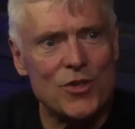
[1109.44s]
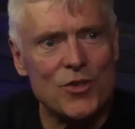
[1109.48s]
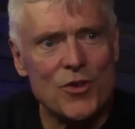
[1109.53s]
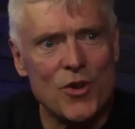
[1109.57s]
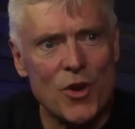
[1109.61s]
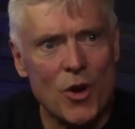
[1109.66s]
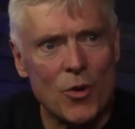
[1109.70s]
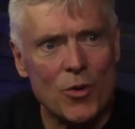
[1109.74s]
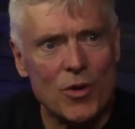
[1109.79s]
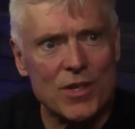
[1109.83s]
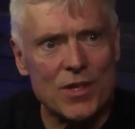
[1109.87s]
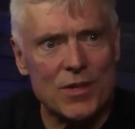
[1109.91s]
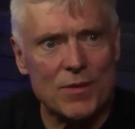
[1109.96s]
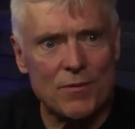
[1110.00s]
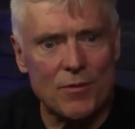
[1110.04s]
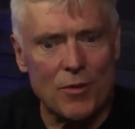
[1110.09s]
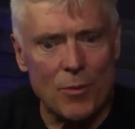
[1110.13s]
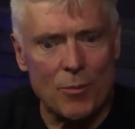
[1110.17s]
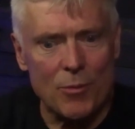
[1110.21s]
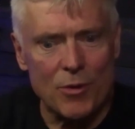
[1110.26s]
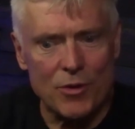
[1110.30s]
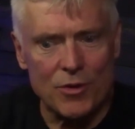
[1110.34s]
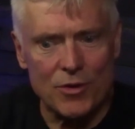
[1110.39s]
notice
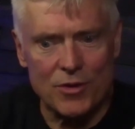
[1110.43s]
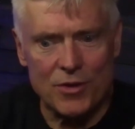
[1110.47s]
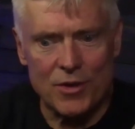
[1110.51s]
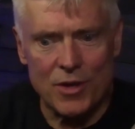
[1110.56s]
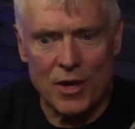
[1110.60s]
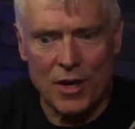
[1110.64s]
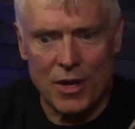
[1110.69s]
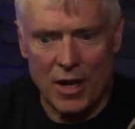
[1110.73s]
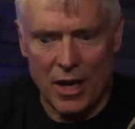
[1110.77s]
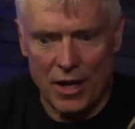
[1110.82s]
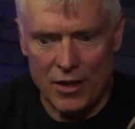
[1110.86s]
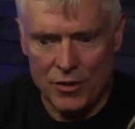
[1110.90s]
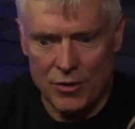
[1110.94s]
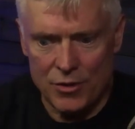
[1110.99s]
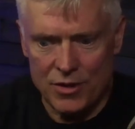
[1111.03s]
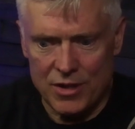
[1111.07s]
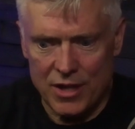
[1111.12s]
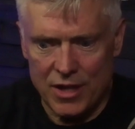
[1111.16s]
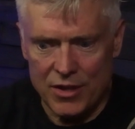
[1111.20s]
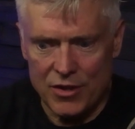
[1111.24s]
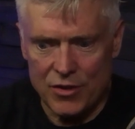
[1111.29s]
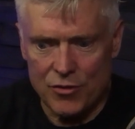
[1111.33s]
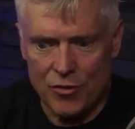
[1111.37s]
from your, as you
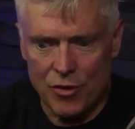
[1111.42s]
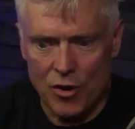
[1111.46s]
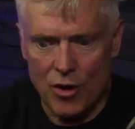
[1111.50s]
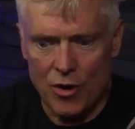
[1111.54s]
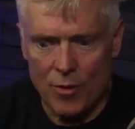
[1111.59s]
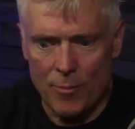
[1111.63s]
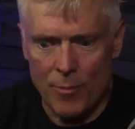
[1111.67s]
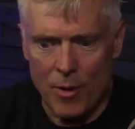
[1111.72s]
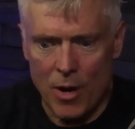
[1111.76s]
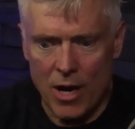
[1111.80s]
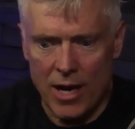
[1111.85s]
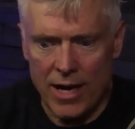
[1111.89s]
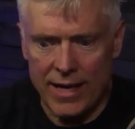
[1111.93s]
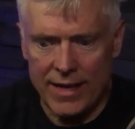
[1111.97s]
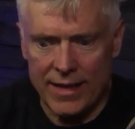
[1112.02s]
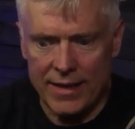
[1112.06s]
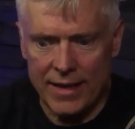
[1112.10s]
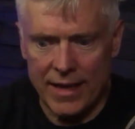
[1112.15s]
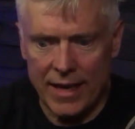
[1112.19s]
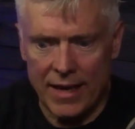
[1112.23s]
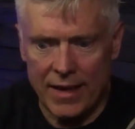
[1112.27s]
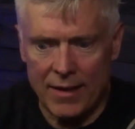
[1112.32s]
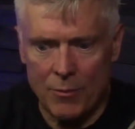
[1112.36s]
say, strong mind,
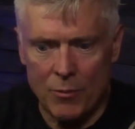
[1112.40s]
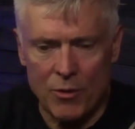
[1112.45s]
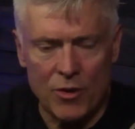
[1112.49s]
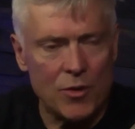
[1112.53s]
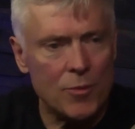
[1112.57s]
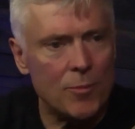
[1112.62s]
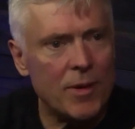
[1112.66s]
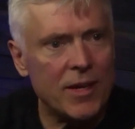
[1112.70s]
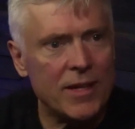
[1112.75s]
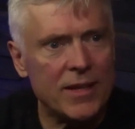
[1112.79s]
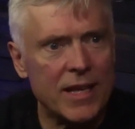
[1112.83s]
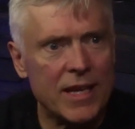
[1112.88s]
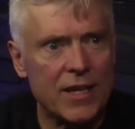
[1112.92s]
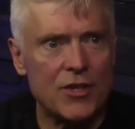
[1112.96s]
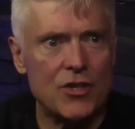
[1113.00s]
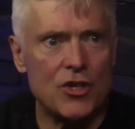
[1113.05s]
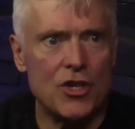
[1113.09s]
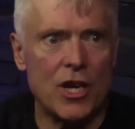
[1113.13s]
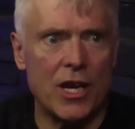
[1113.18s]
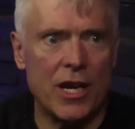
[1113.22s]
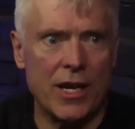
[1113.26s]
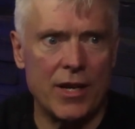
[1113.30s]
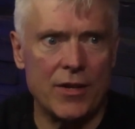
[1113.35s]
and when you made that
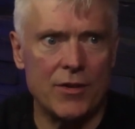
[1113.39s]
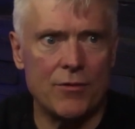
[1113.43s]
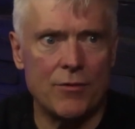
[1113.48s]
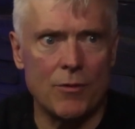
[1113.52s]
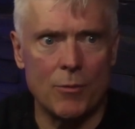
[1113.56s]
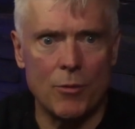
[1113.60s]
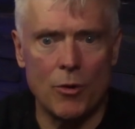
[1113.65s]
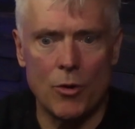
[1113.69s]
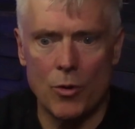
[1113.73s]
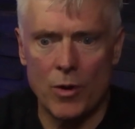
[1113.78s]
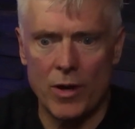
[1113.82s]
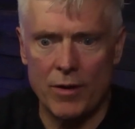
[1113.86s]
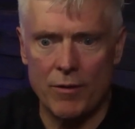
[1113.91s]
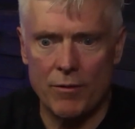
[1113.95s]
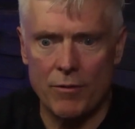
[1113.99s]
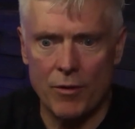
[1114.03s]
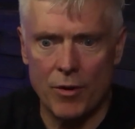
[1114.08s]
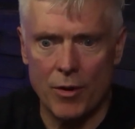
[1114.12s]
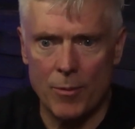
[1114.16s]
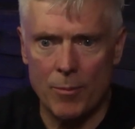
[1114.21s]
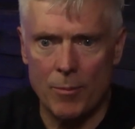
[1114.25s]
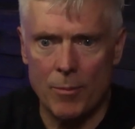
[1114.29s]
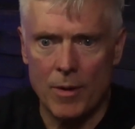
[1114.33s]
change from going
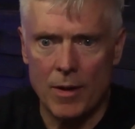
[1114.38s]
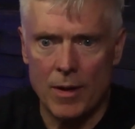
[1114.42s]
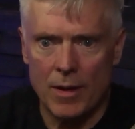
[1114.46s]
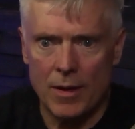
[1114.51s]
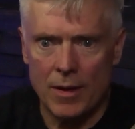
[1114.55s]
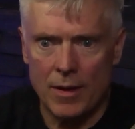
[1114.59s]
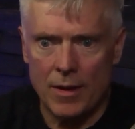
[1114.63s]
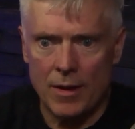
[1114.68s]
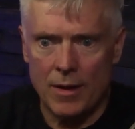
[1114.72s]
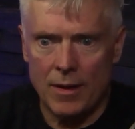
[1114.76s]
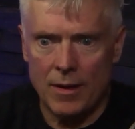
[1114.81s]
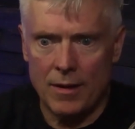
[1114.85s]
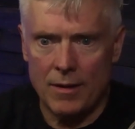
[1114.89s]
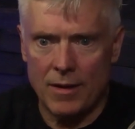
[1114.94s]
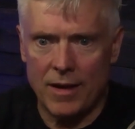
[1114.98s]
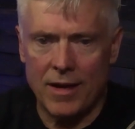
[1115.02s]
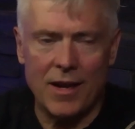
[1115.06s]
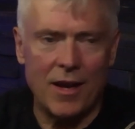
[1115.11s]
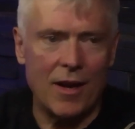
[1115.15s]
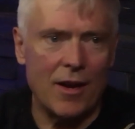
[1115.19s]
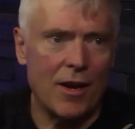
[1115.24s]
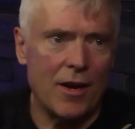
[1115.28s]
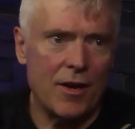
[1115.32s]
from,
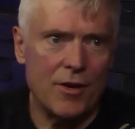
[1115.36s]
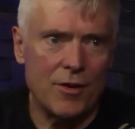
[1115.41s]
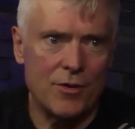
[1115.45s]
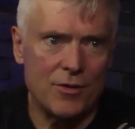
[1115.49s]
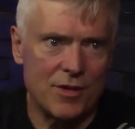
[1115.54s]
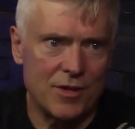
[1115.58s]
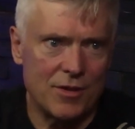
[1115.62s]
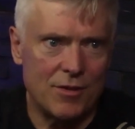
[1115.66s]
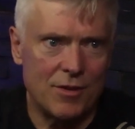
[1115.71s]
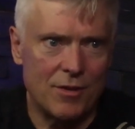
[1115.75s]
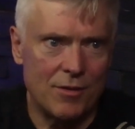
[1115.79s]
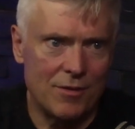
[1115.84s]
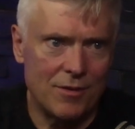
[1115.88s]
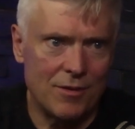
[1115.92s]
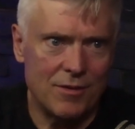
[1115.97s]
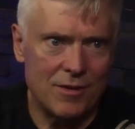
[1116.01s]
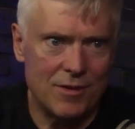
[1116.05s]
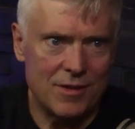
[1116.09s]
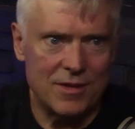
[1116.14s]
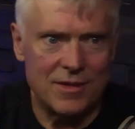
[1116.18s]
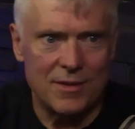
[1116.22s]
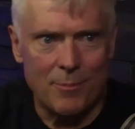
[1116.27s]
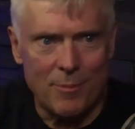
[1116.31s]
and I'm going to use
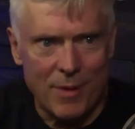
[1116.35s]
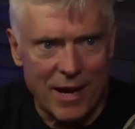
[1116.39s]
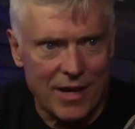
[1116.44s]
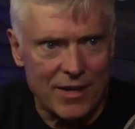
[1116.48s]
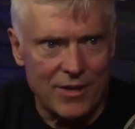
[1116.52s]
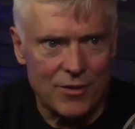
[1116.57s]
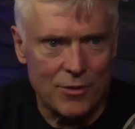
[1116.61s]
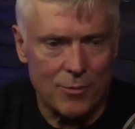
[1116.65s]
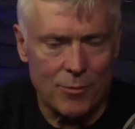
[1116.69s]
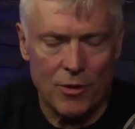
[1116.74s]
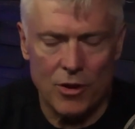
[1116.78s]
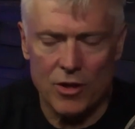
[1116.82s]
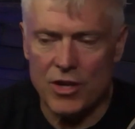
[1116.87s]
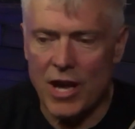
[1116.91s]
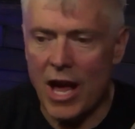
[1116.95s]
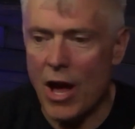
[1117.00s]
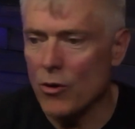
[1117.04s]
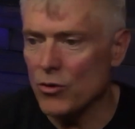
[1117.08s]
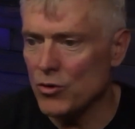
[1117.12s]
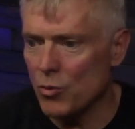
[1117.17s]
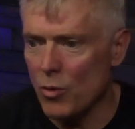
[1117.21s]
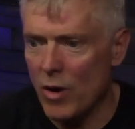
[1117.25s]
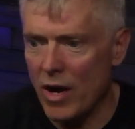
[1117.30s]
it's a bad terminology,
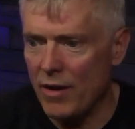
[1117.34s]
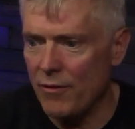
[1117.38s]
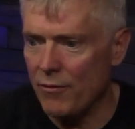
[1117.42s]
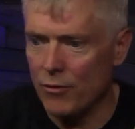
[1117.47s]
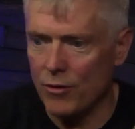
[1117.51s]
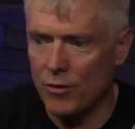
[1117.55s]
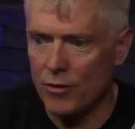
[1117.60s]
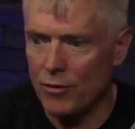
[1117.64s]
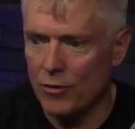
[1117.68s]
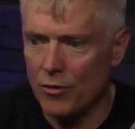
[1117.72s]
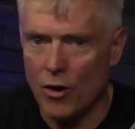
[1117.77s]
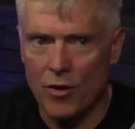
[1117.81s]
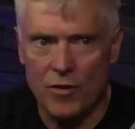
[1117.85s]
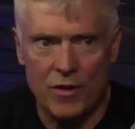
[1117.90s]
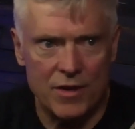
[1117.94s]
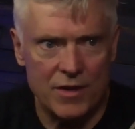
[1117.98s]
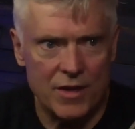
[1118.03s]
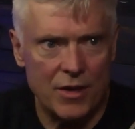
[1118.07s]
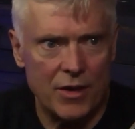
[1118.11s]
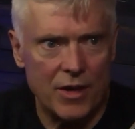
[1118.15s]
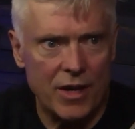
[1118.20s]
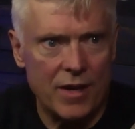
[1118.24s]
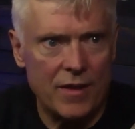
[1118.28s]
housewife or on the
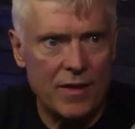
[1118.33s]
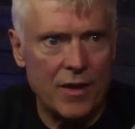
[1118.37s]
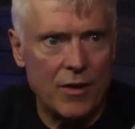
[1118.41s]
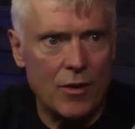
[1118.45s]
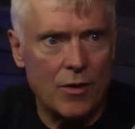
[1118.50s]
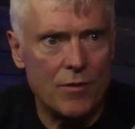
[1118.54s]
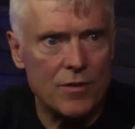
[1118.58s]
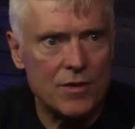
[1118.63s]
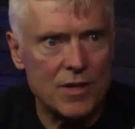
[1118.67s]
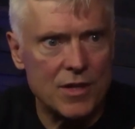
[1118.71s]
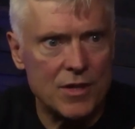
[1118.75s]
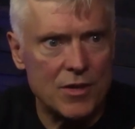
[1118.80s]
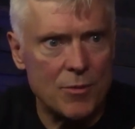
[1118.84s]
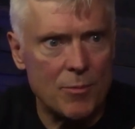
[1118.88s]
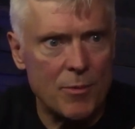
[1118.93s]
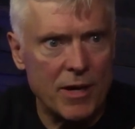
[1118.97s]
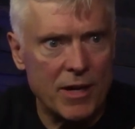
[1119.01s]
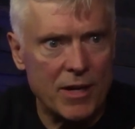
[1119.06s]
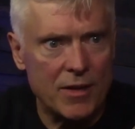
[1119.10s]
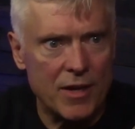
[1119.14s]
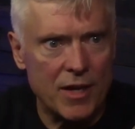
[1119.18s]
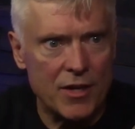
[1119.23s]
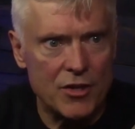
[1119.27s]
dairy, and then all of a sudden you're
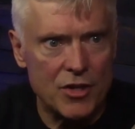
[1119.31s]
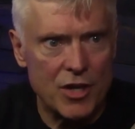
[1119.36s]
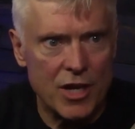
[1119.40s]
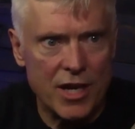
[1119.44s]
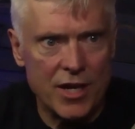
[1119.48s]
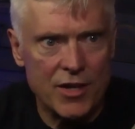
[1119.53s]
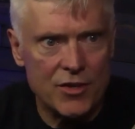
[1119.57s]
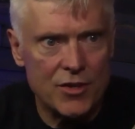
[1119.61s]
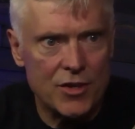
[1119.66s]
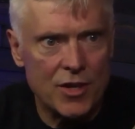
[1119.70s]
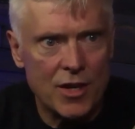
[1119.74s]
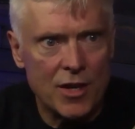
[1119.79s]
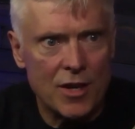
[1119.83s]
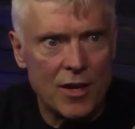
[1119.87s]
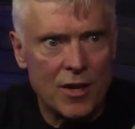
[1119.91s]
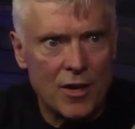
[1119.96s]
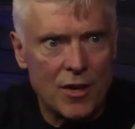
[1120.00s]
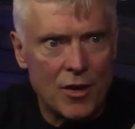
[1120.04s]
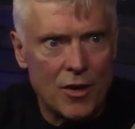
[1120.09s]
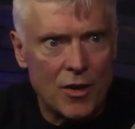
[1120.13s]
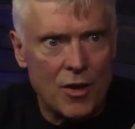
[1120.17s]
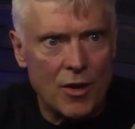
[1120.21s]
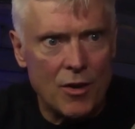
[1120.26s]
making that change,
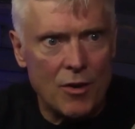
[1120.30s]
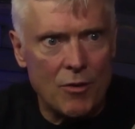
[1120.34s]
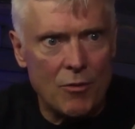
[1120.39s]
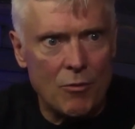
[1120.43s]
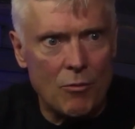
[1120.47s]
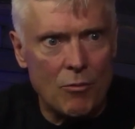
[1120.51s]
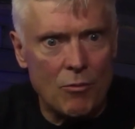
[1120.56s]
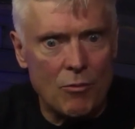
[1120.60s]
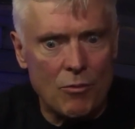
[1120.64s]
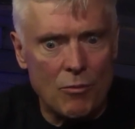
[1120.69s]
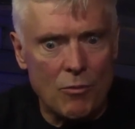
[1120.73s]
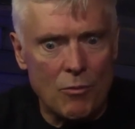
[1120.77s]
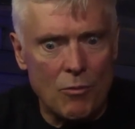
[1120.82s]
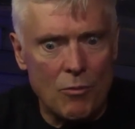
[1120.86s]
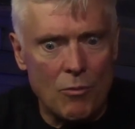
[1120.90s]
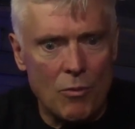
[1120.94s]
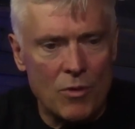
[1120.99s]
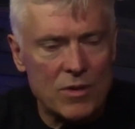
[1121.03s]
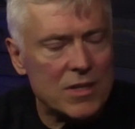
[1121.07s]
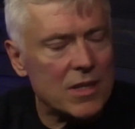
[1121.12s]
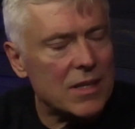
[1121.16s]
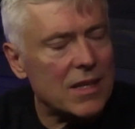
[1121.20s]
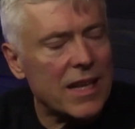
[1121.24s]

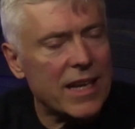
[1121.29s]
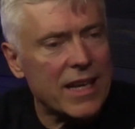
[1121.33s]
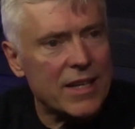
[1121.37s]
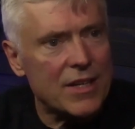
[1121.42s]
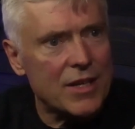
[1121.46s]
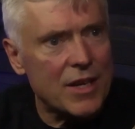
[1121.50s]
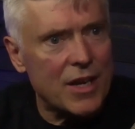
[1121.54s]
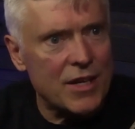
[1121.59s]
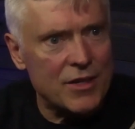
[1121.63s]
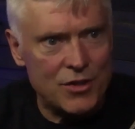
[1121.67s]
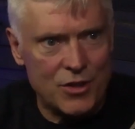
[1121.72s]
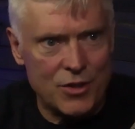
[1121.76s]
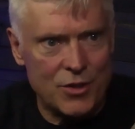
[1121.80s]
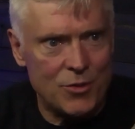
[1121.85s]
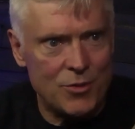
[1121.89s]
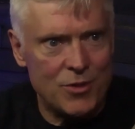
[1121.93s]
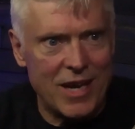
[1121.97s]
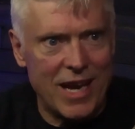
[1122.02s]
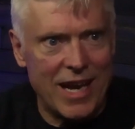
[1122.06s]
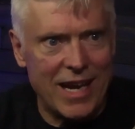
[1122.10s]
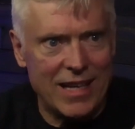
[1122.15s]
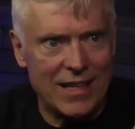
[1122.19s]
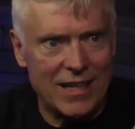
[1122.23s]
was it like a
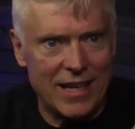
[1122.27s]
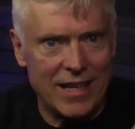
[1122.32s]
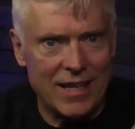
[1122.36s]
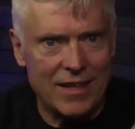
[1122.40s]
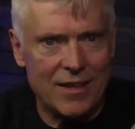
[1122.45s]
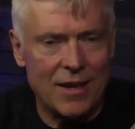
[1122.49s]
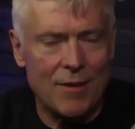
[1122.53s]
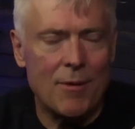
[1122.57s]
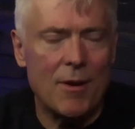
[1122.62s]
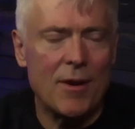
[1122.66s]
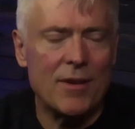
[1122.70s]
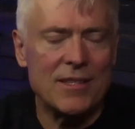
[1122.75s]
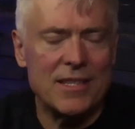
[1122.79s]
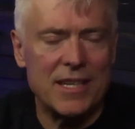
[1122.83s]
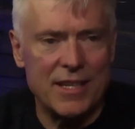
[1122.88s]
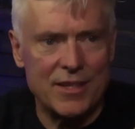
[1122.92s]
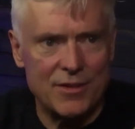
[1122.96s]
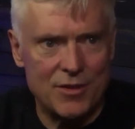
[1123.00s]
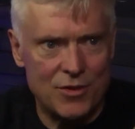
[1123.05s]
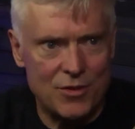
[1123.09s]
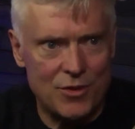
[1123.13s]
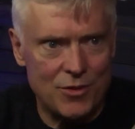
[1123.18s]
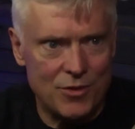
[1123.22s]
2-day, like, I'm not saying
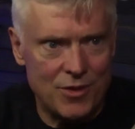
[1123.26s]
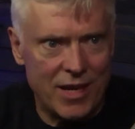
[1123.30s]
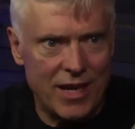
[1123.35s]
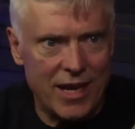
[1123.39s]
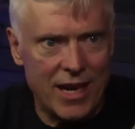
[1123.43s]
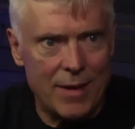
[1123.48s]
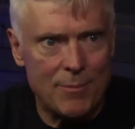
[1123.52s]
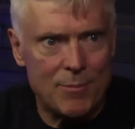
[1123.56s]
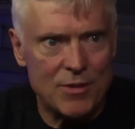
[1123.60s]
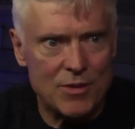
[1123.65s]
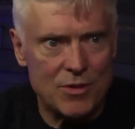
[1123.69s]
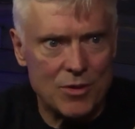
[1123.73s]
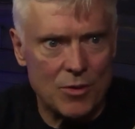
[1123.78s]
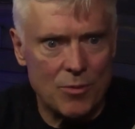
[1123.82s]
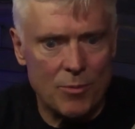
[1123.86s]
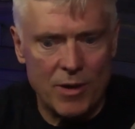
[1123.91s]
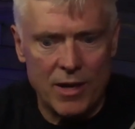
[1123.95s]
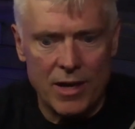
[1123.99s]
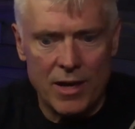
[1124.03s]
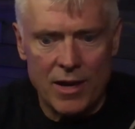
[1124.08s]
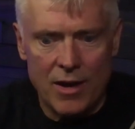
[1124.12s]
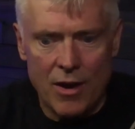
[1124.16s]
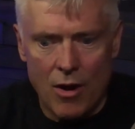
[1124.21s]
it's a 2-day episode,
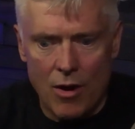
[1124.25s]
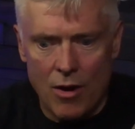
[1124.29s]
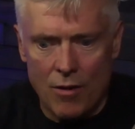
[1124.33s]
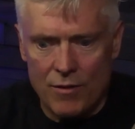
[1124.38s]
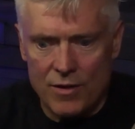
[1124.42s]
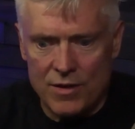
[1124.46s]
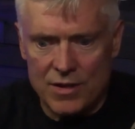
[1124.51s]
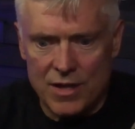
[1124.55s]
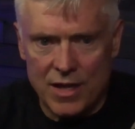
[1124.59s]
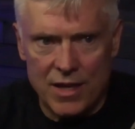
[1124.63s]
but all of a sudden